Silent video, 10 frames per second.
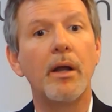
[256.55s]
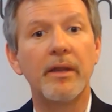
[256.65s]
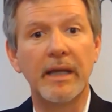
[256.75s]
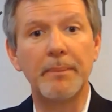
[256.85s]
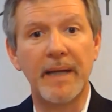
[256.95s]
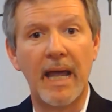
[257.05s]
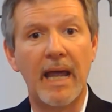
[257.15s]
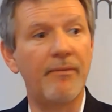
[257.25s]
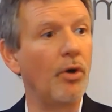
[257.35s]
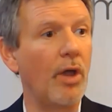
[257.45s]
The
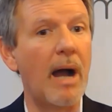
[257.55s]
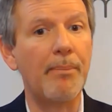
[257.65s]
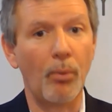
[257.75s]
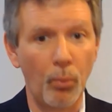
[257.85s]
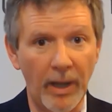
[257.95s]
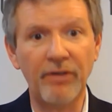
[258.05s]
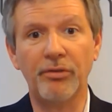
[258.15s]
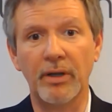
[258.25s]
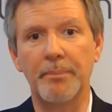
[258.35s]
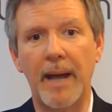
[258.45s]
behavioral
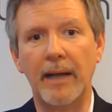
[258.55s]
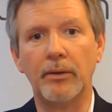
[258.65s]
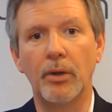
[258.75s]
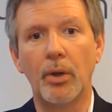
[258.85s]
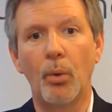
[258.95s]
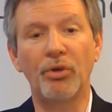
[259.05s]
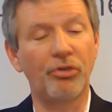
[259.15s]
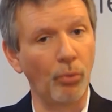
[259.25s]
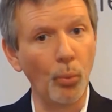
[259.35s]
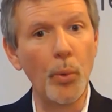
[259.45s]
operational impact, which is
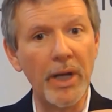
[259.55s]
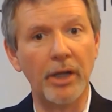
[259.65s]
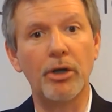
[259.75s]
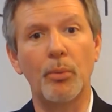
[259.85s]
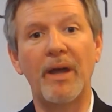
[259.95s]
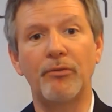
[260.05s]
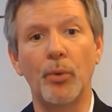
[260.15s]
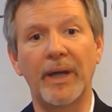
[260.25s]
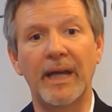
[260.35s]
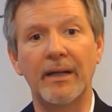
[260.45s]
a really good way of
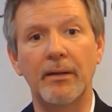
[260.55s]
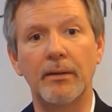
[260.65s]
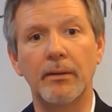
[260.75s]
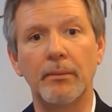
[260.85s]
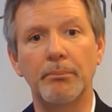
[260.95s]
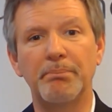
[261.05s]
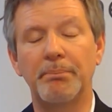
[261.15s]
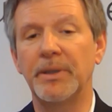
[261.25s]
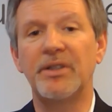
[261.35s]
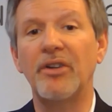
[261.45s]
doing it,
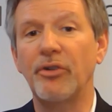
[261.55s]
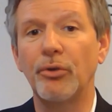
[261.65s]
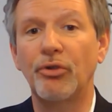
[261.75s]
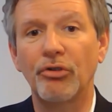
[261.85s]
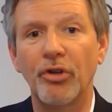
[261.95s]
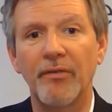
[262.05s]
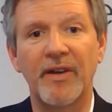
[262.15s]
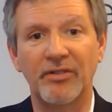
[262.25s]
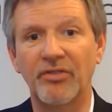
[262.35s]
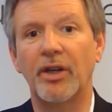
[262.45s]
but doesn't use your
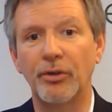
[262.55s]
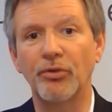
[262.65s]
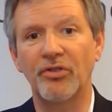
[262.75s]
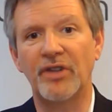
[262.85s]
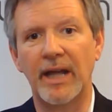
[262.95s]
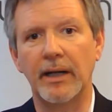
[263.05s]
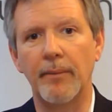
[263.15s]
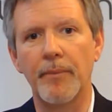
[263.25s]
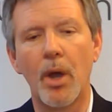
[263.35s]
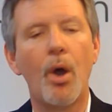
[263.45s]
surveys, instead uses data.
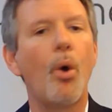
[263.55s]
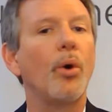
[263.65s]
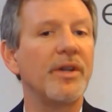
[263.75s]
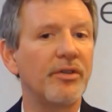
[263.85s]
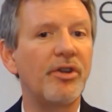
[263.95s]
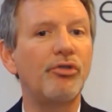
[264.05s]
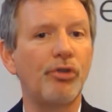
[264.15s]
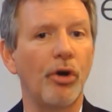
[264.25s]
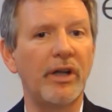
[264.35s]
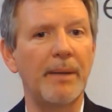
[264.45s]
Or there's the
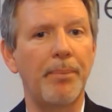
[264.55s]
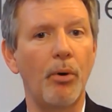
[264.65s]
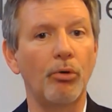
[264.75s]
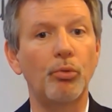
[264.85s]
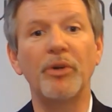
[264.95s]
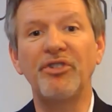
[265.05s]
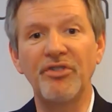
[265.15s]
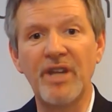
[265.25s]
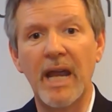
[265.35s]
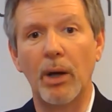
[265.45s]
journey approach, which is
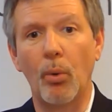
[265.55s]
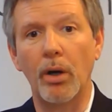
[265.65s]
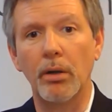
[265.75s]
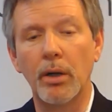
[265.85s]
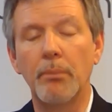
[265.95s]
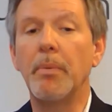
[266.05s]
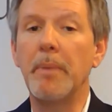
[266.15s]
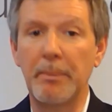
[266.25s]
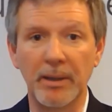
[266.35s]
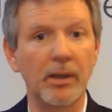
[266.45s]
narrower, but
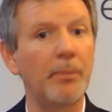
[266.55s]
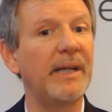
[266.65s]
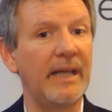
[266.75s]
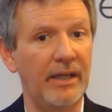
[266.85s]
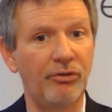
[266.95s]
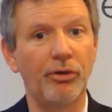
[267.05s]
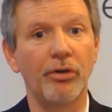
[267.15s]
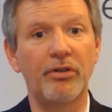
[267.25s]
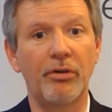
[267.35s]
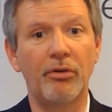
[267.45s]
maybe a little bit easier
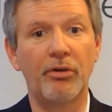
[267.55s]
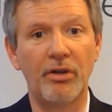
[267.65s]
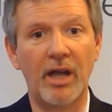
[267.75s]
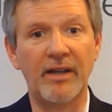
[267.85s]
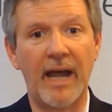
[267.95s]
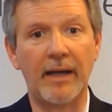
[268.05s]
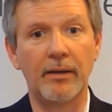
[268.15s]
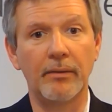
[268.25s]
to attack.